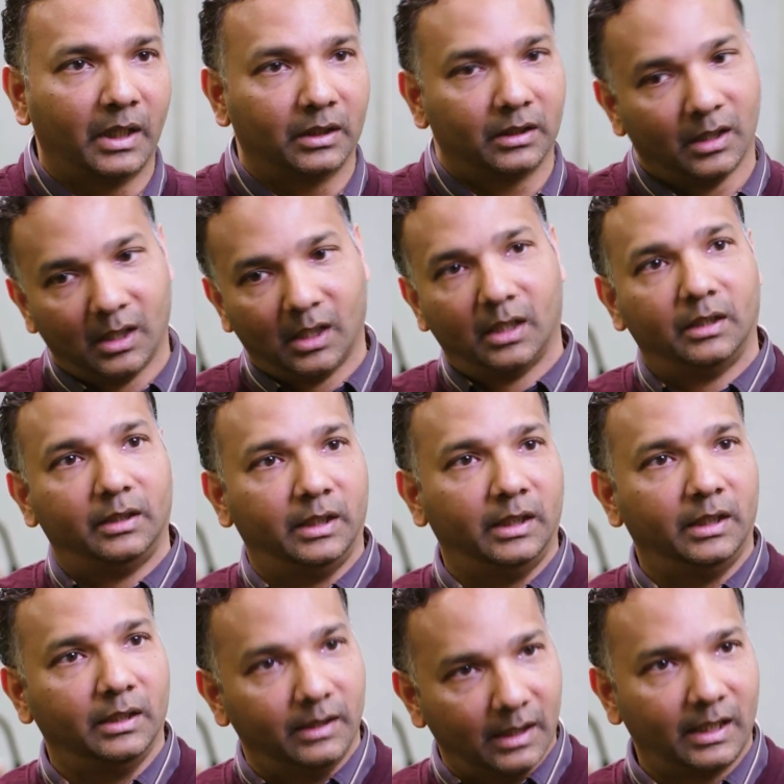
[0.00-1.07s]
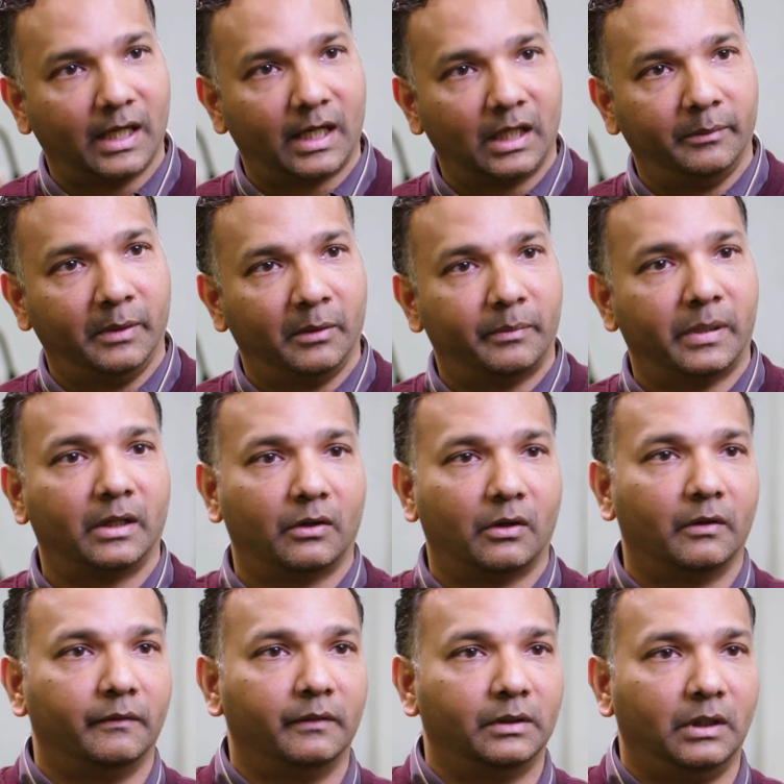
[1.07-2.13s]
part. The non-academic part,
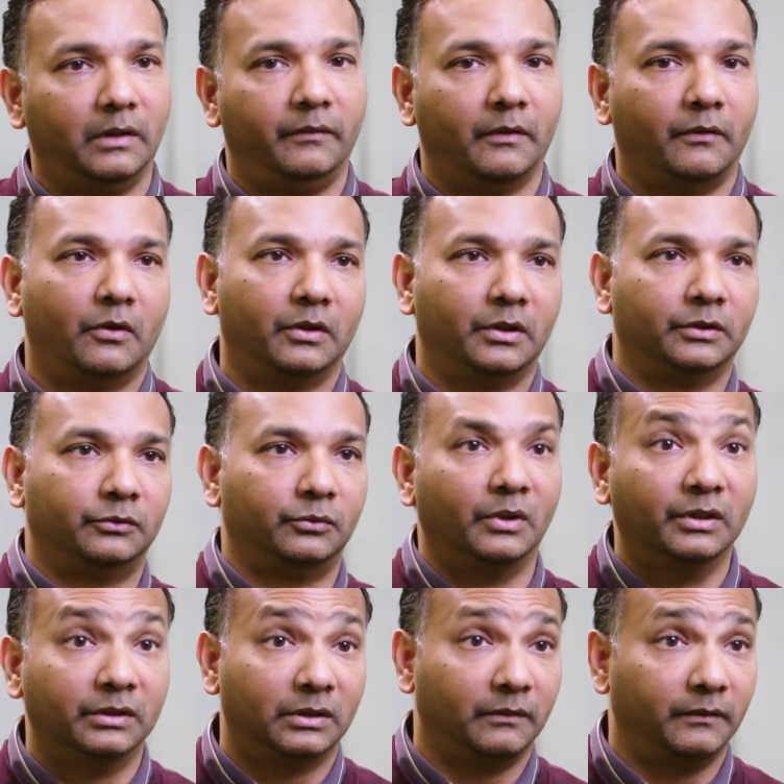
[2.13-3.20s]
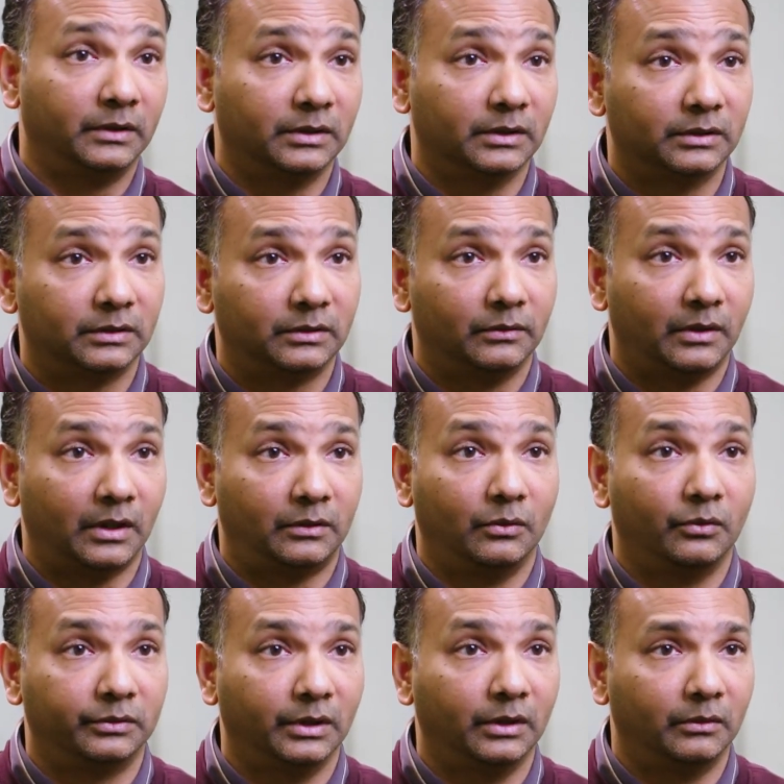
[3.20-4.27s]
obviously, we've got the student services that
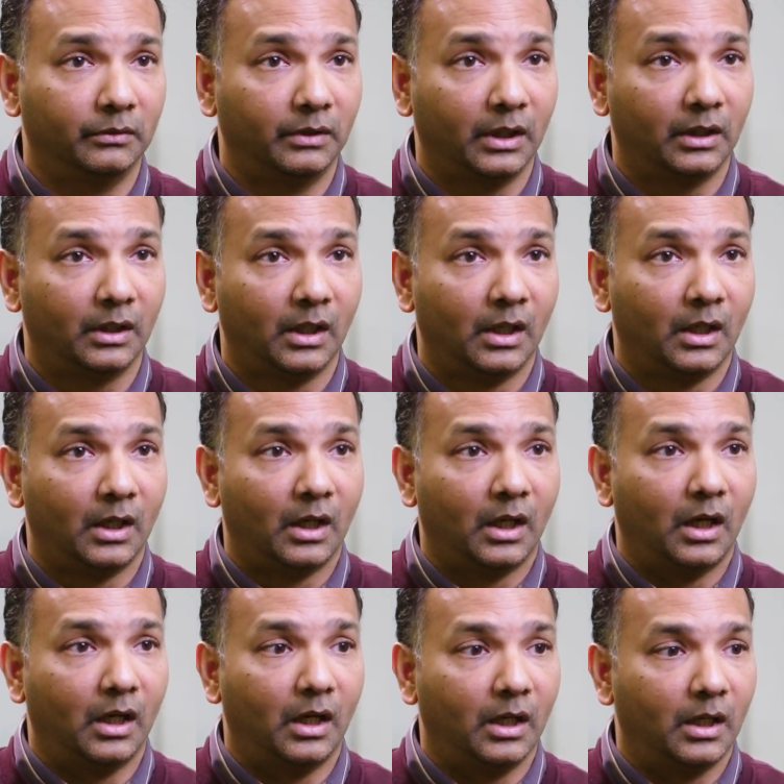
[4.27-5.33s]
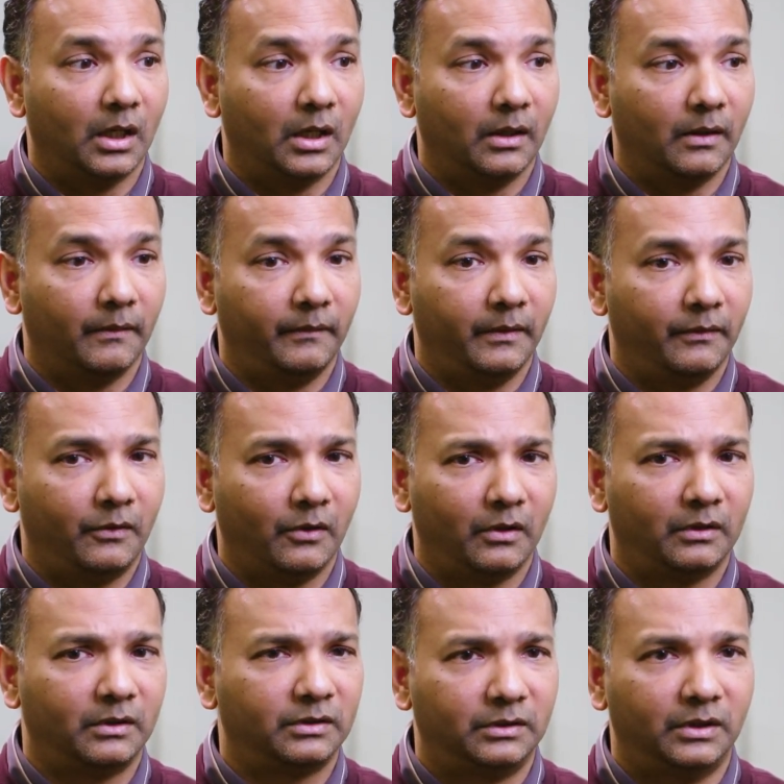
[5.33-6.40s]
looks into that. We've
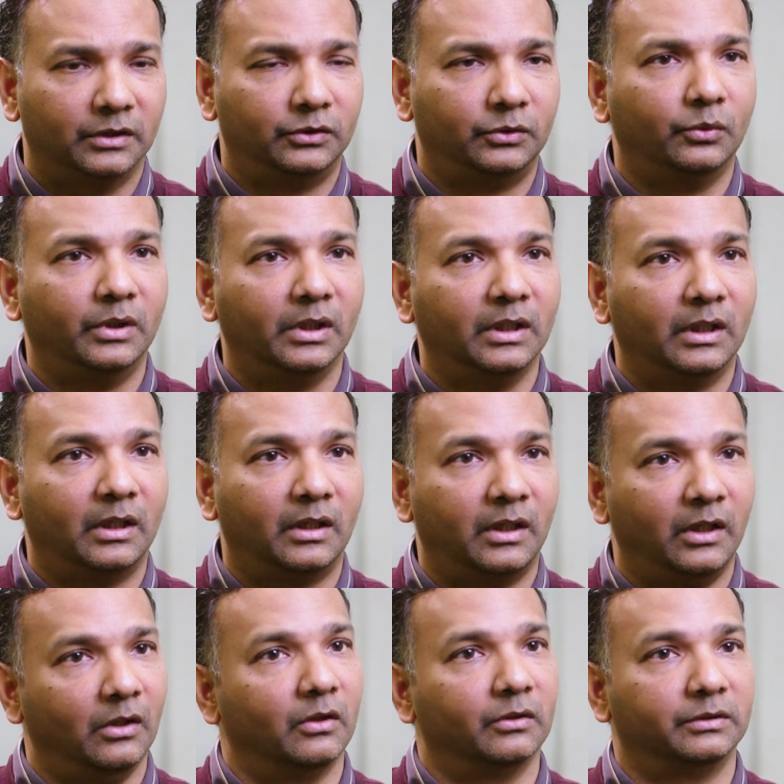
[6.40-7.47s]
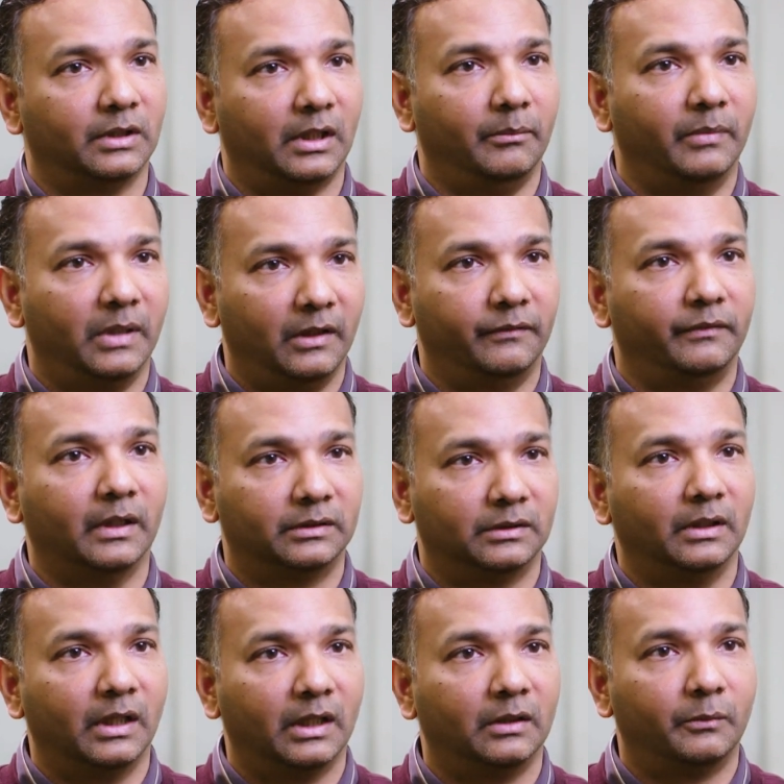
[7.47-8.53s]
got the student kiosk, I believe.
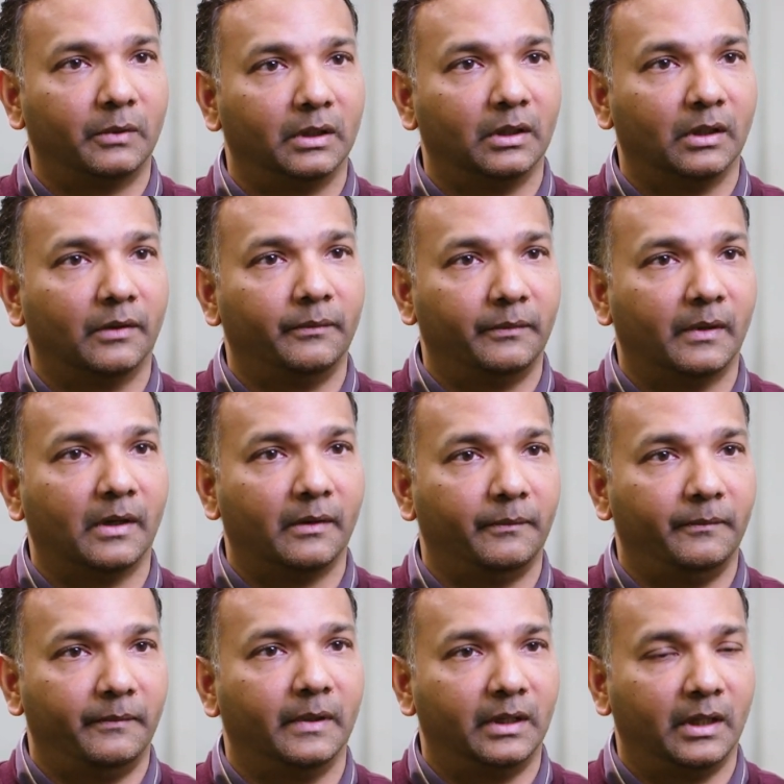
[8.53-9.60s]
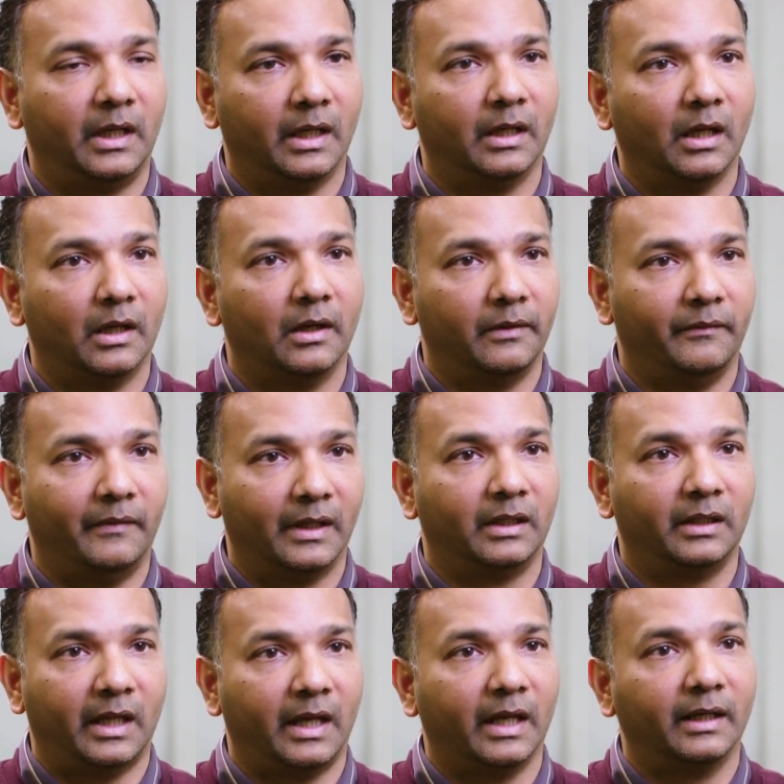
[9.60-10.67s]
That's another one where
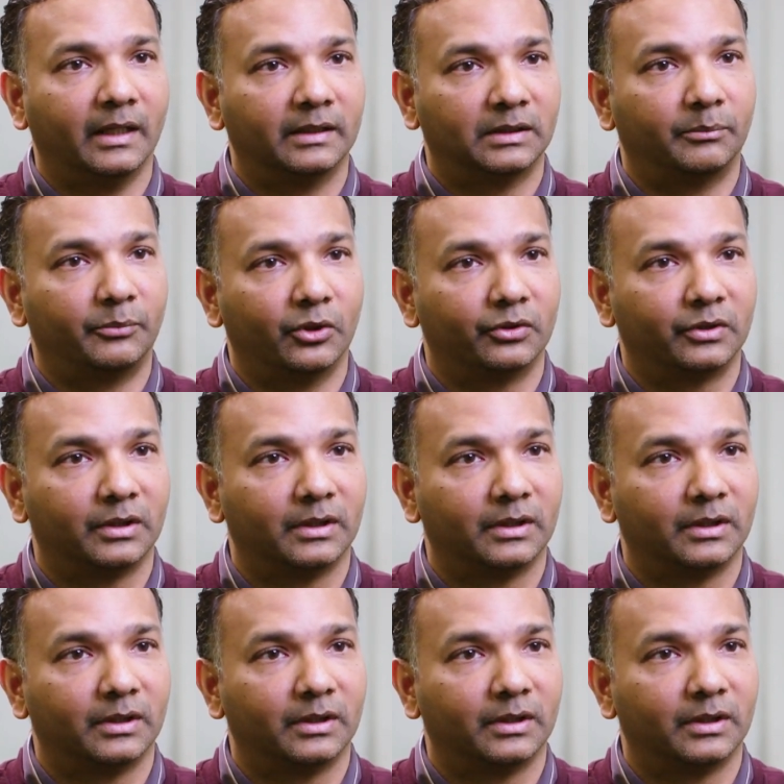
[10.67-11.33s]
they can get support.